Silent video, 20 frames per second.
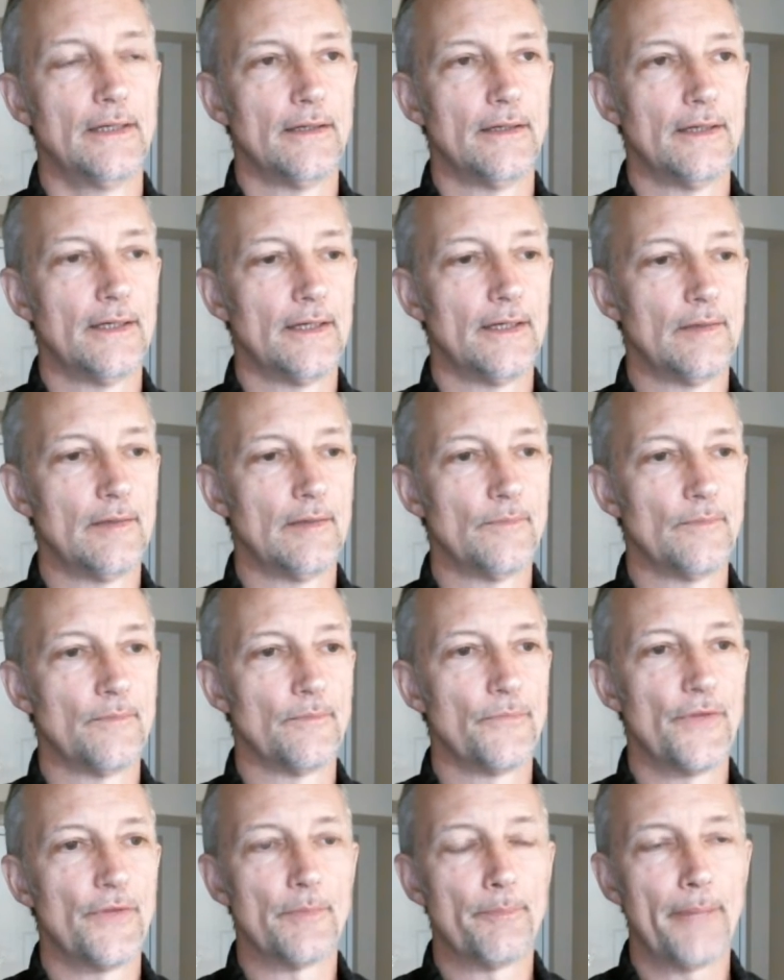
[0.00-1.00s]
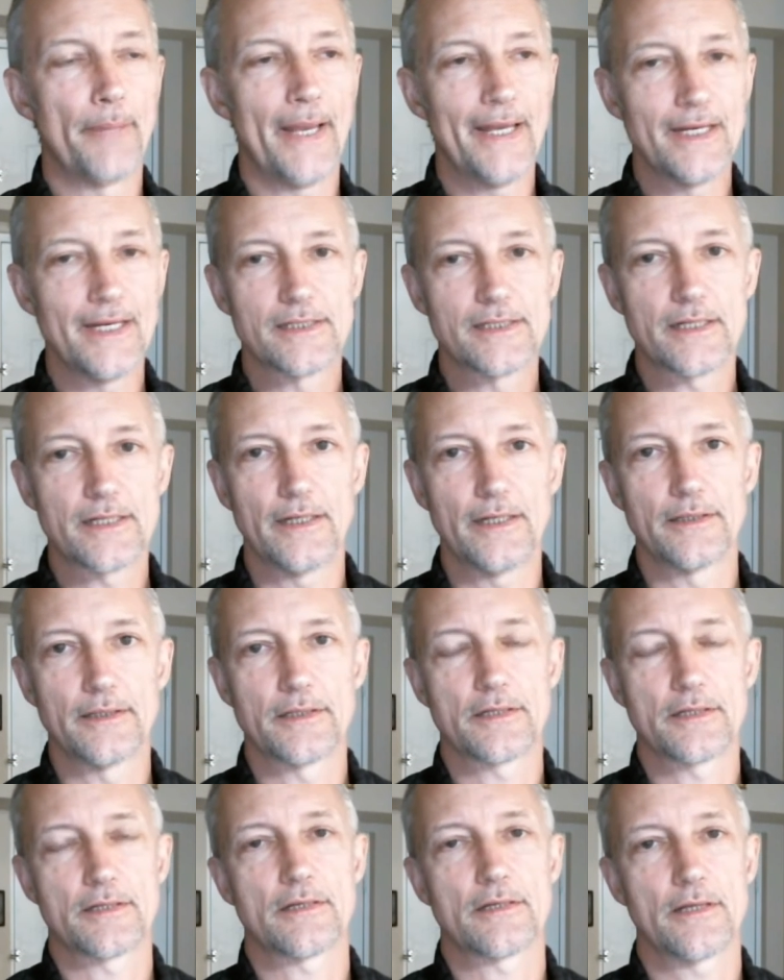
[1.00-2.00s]
um, the
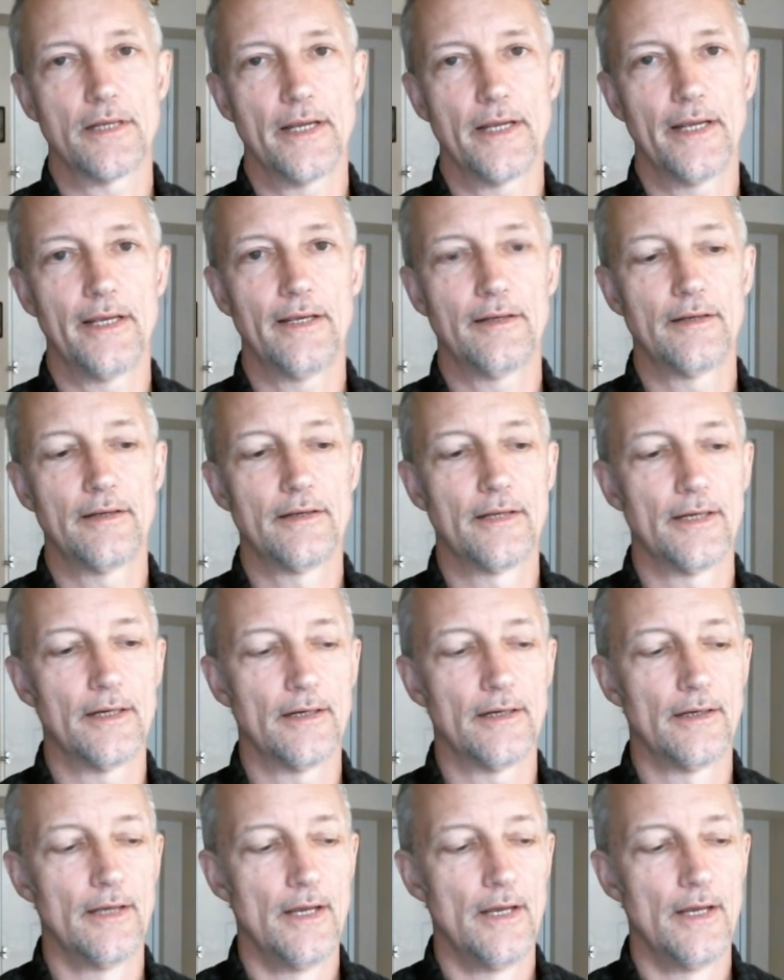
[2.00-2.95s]
penitence and uh,